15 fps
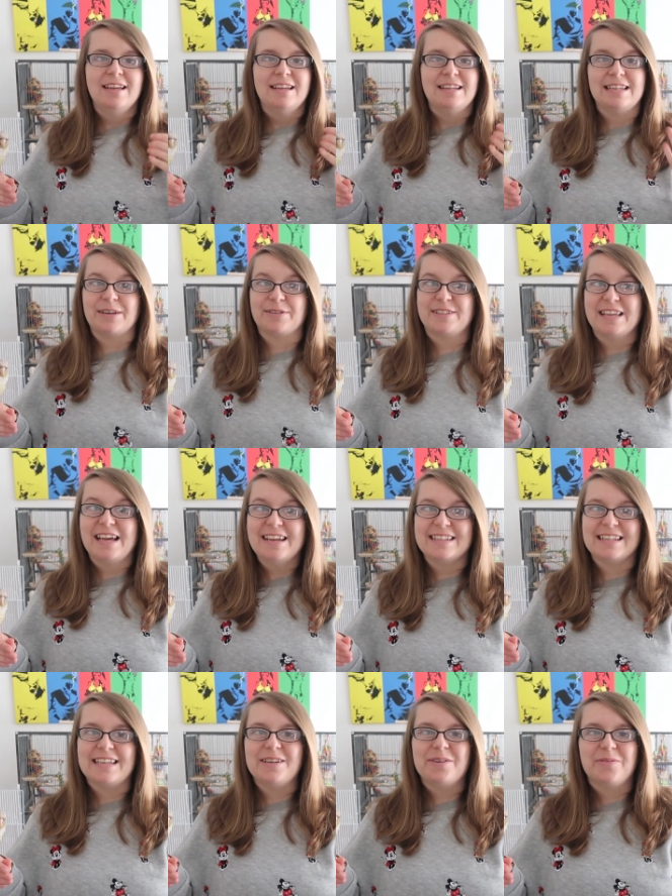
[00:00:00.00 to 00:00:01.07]
Now,
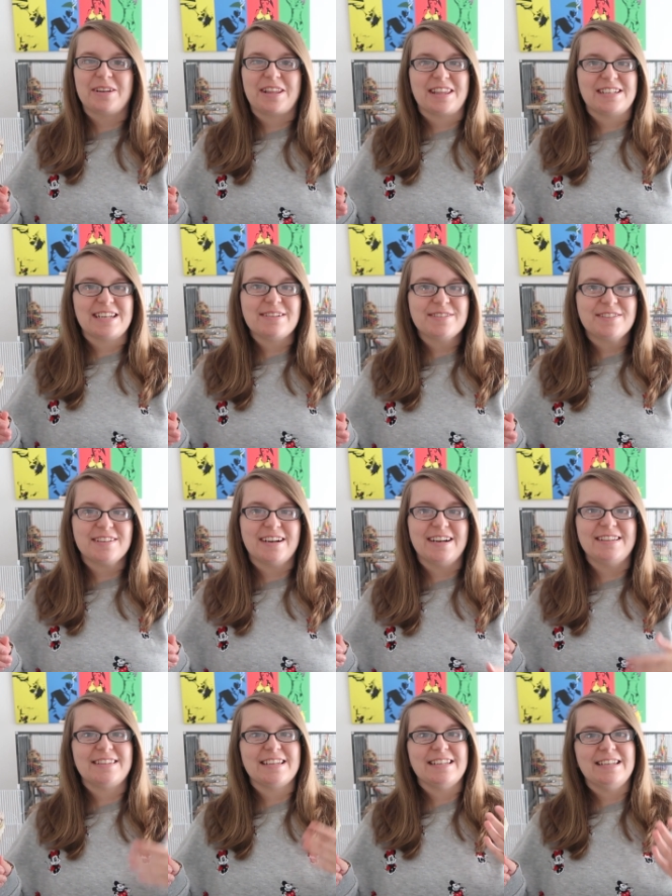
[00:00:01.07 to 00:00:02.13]
sadly, one of the
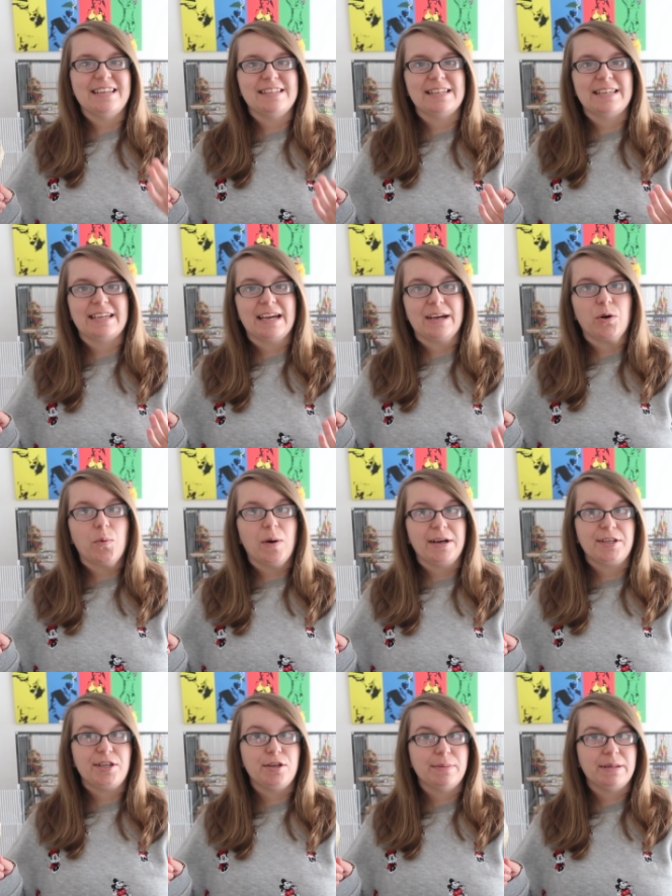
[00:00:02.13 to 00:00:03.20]
downsides in needing a quite
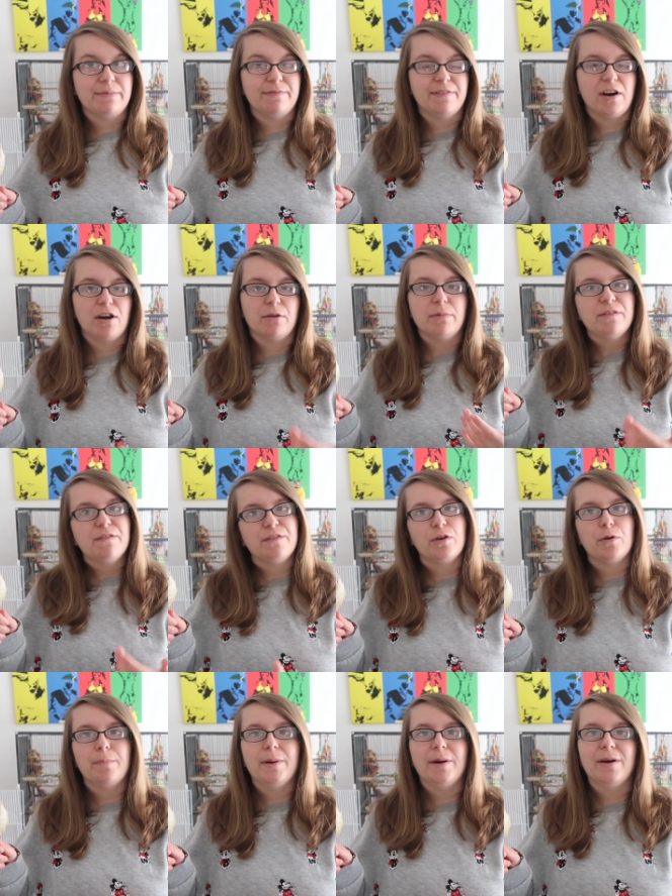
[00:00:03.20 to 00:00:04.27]
a humid environment for your
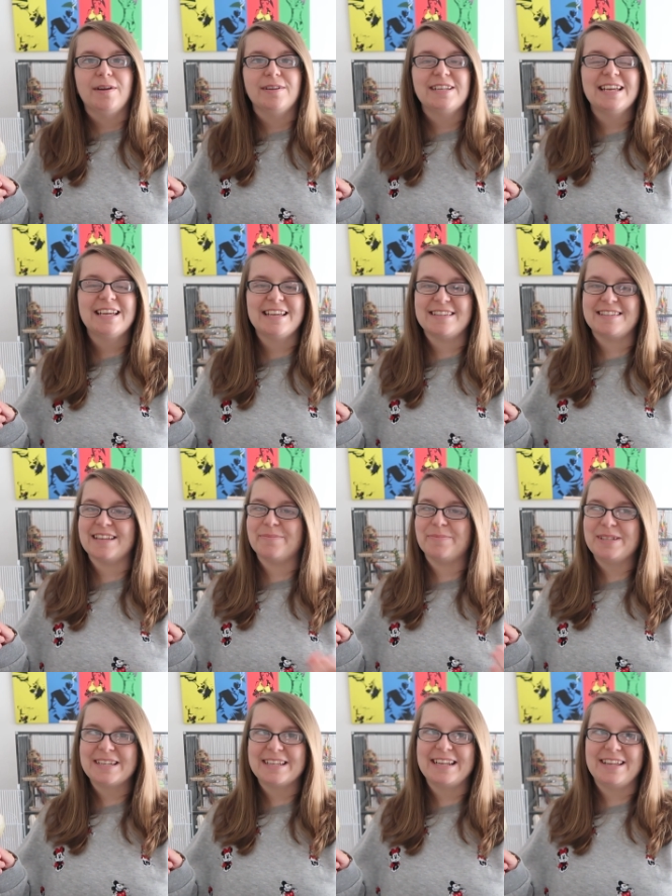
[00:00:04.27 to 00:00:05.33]
bird is that,
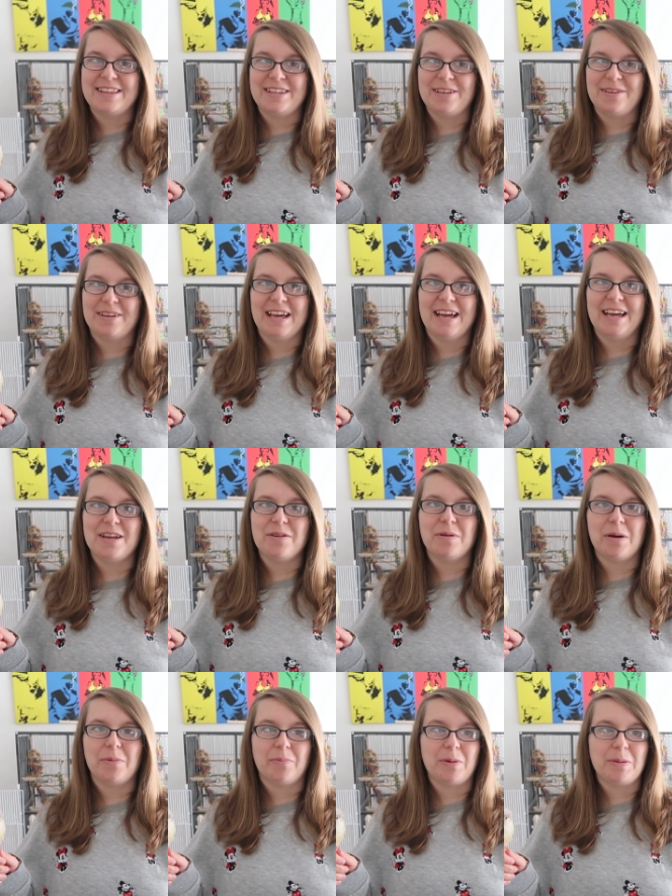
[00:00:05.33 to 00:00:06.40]
particularly in the UK,
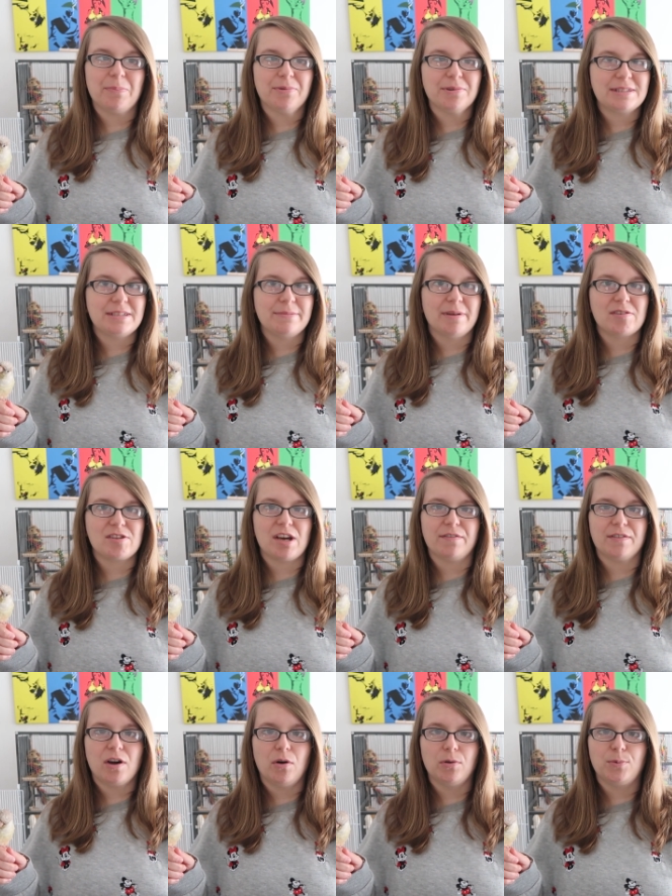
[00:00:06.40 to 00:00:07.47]
where we pretty much have
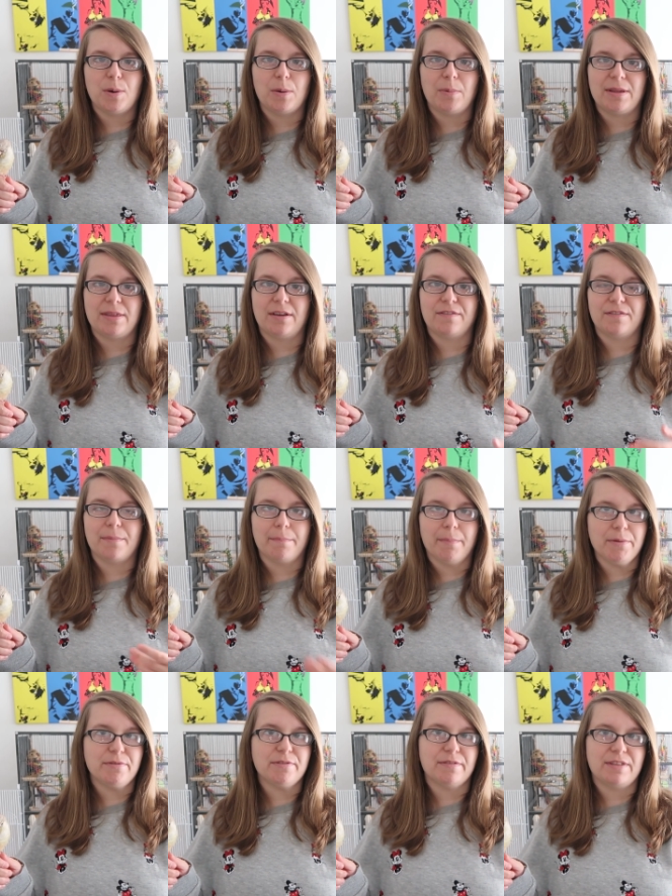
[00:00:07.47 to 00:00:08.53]
cold, wet weather for
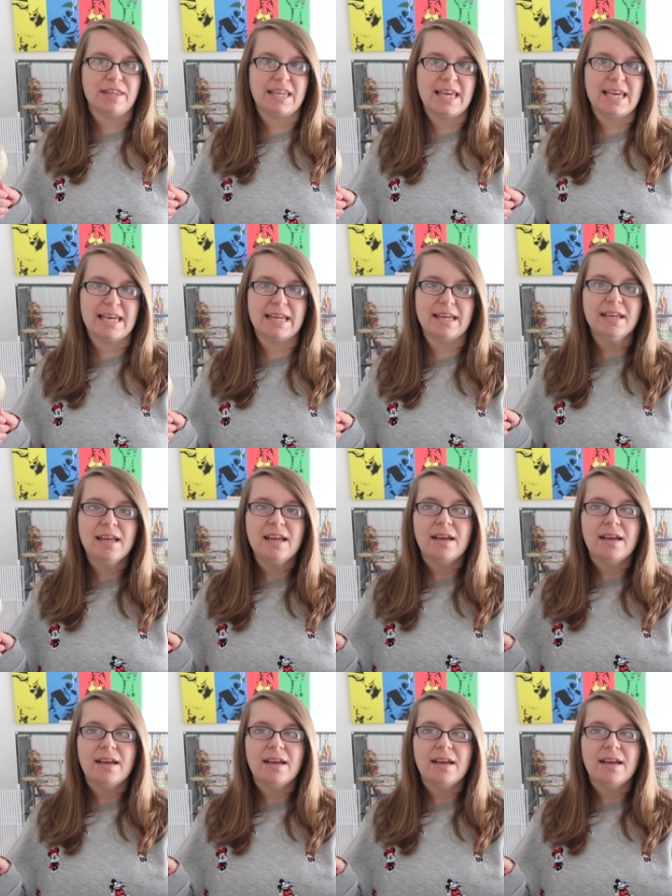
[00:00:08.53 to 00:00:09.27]
most of the year,